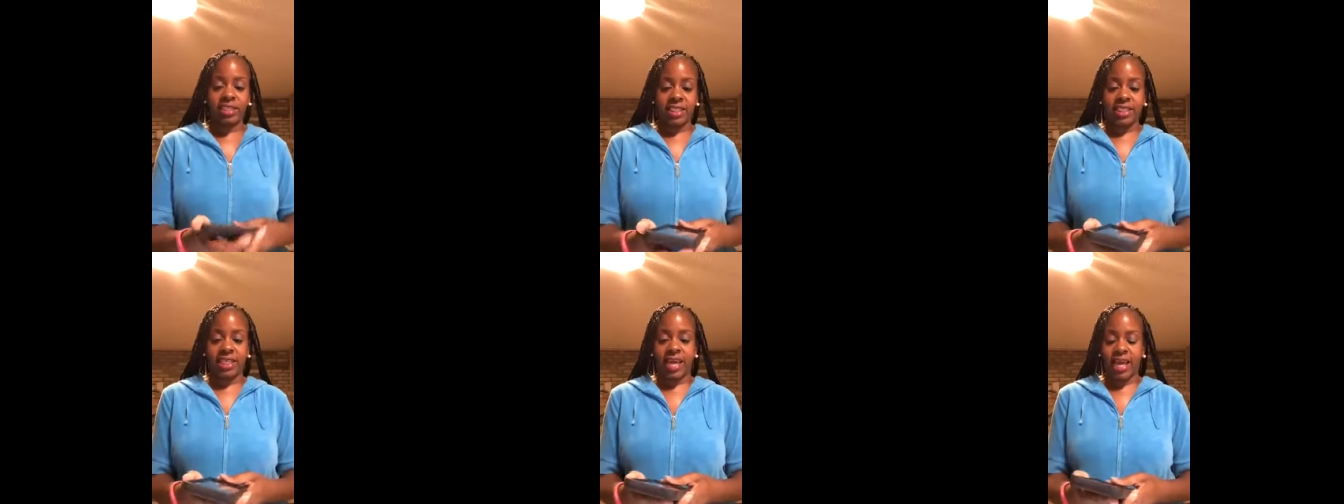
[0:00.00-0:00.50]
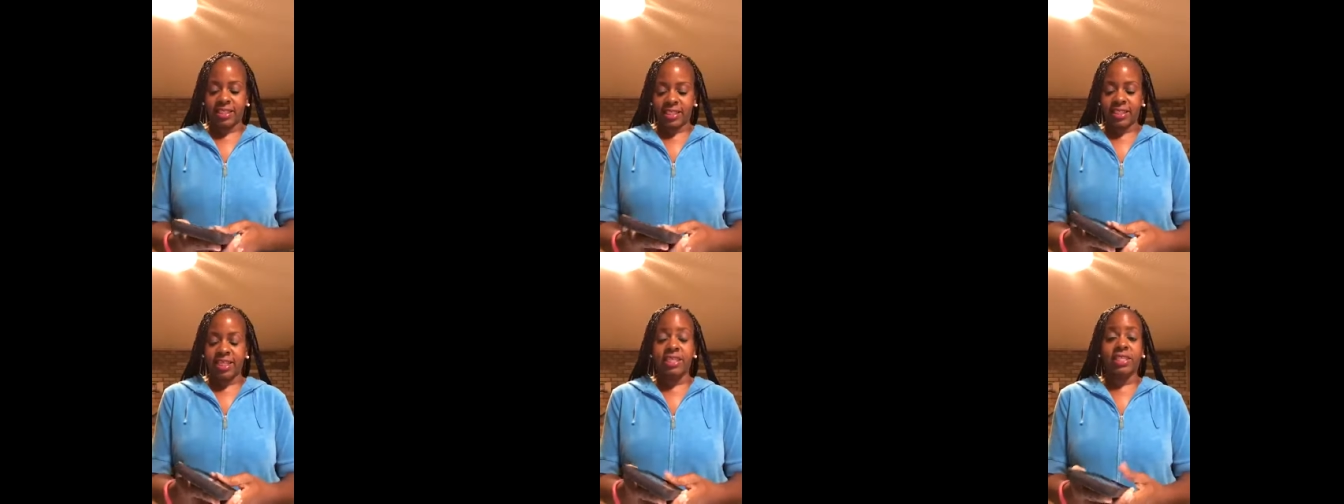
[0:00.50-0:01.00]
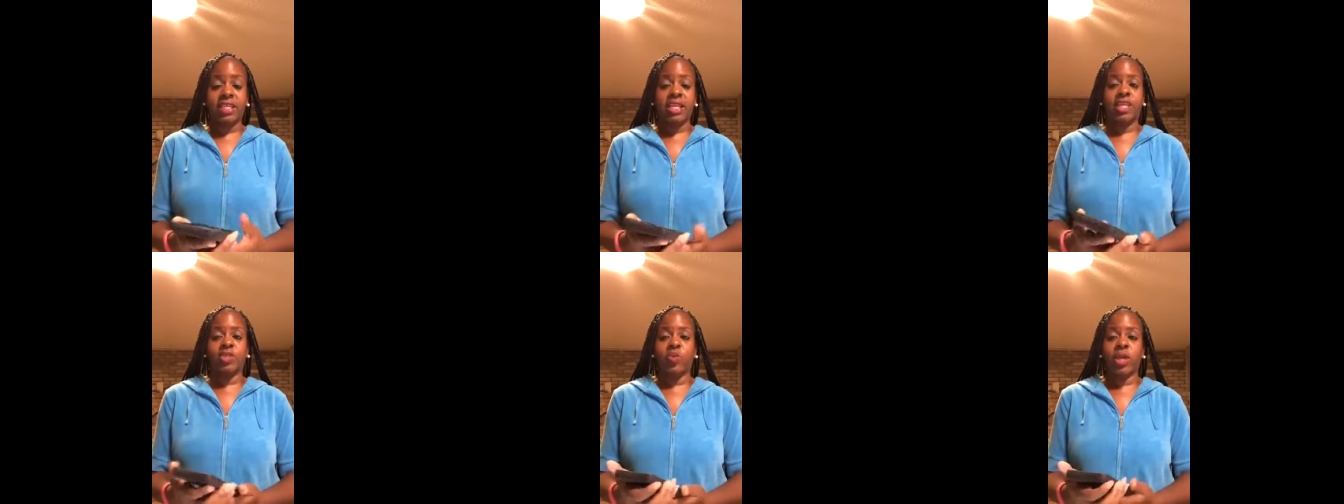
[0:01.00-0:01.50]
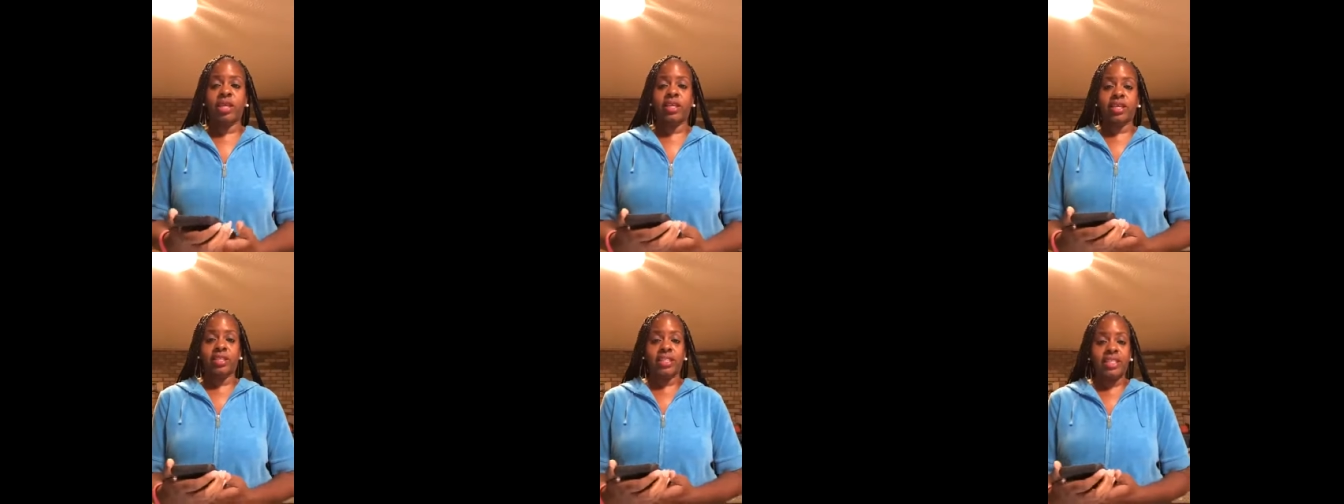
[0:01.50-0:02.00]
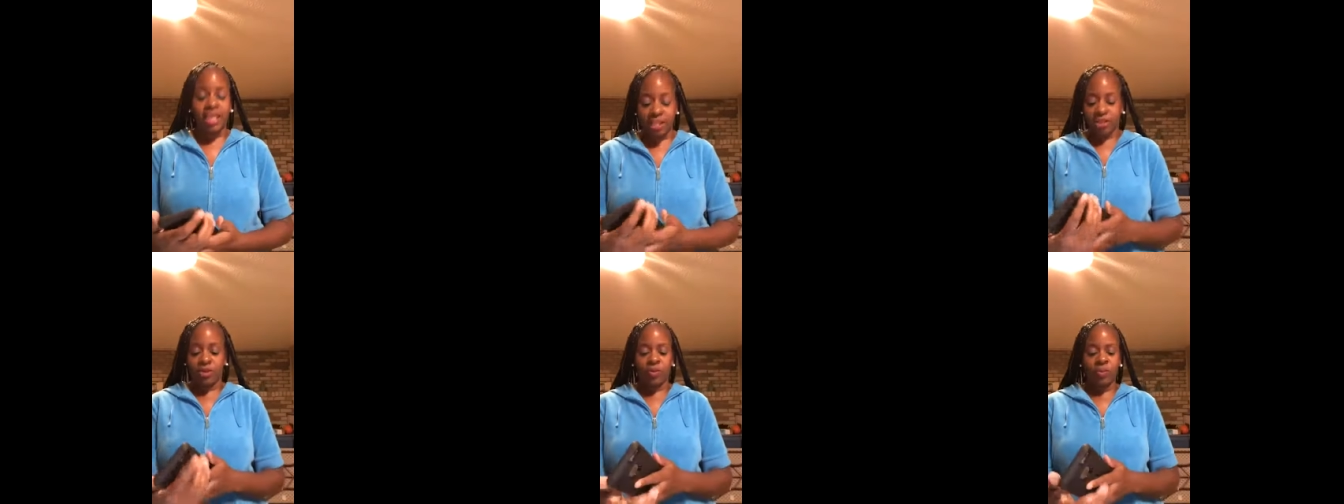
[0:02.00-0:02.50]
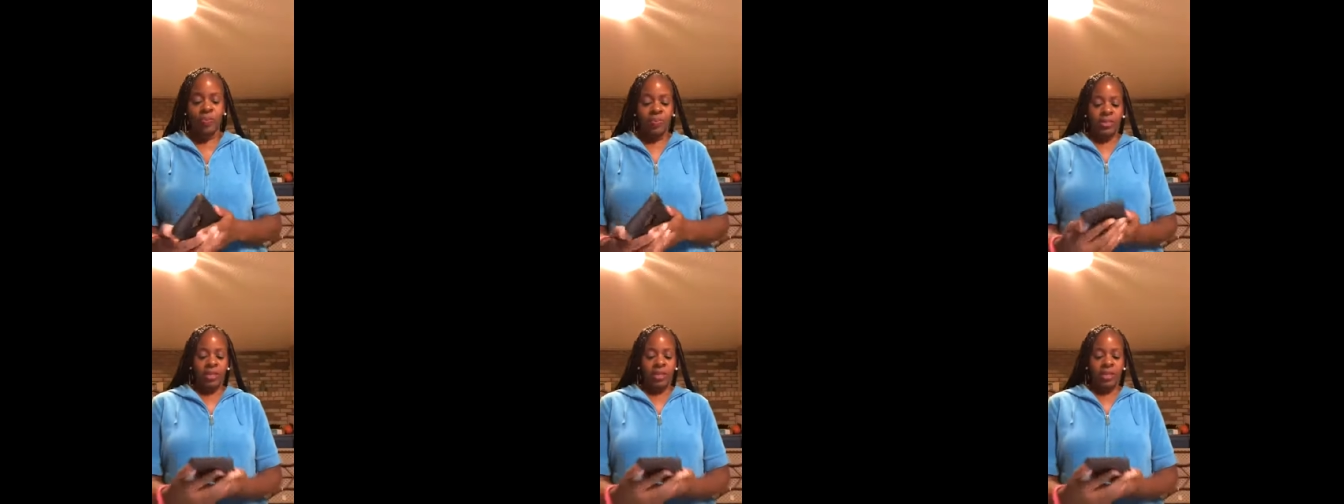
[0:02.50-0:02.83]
to tonight's teaching as we continue